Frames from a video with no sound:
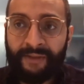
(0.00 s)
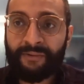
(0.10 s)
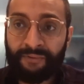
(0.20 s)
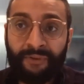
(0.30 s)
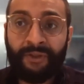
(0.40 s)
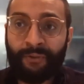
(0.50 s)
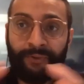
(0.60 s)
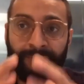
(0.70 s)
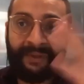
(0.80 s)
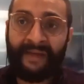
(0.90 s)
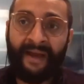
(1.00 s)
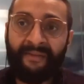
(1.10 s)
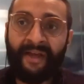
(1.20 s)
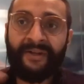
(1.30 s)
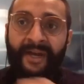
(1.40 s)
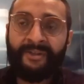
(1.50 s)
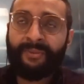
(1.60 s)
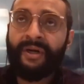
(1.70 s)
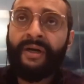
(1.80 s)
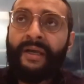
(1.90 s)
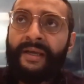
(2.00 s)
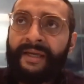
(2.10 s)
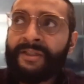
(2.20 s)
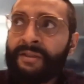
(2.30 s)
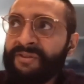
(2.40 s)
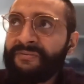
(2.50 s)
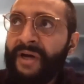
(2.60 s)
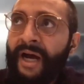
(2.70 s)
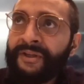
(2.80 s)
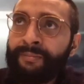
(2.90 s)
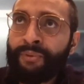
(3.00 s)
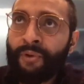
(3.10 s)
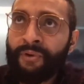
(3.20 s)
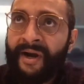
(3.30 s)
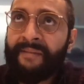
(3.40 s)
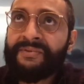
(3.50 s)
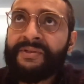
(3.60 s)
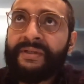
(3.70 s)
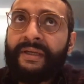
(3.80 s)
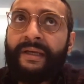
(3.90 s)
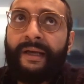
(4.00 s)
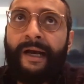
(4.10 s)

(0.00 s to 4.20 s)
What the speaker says: And so it's really cool to have that diaspora. In terms of other programs